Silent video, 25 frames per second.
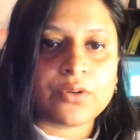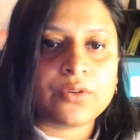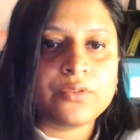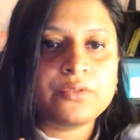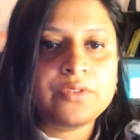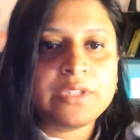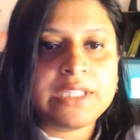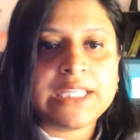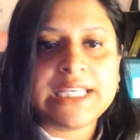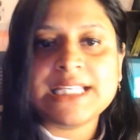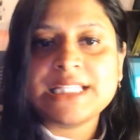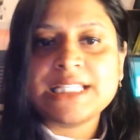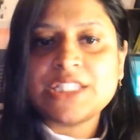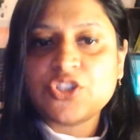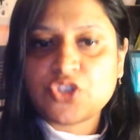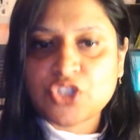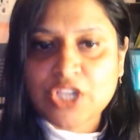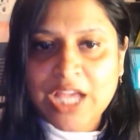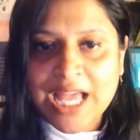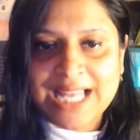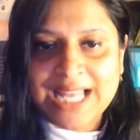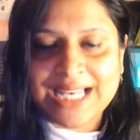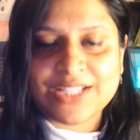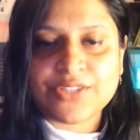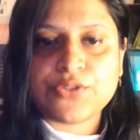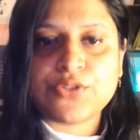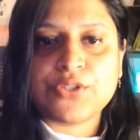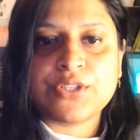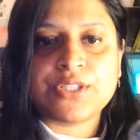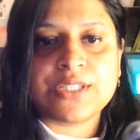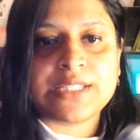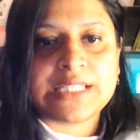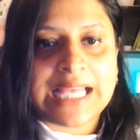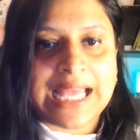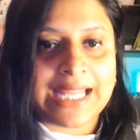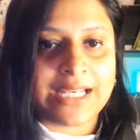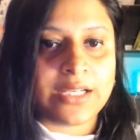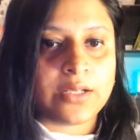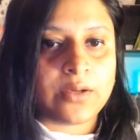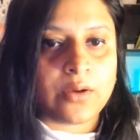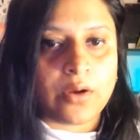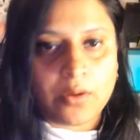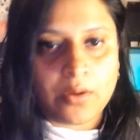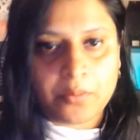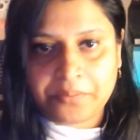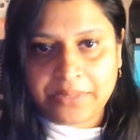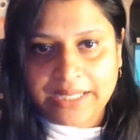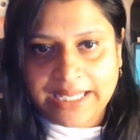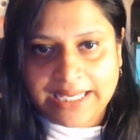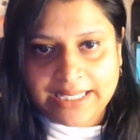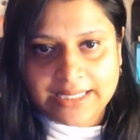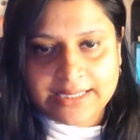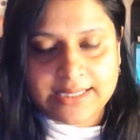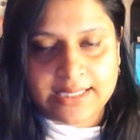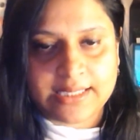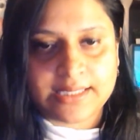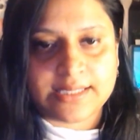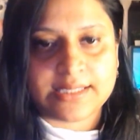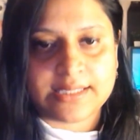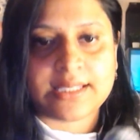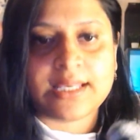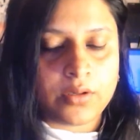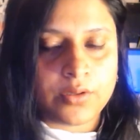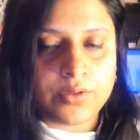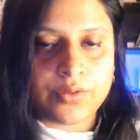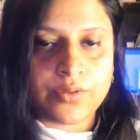of these challenges and complexes.